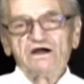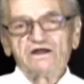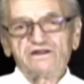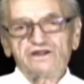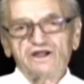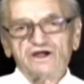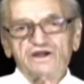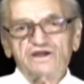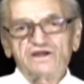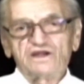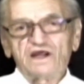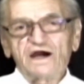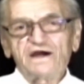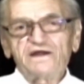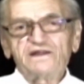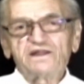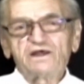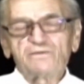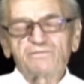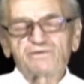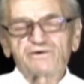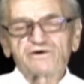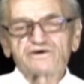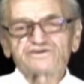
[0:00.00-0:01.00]
The
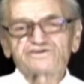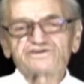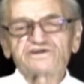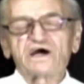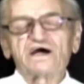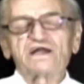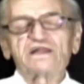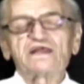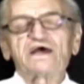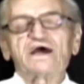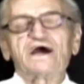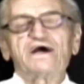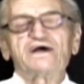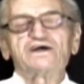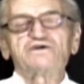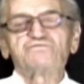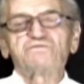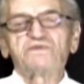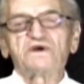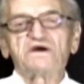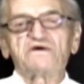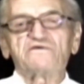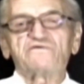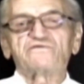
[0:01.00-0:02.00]
90% has
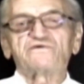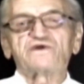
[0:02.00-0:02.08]
been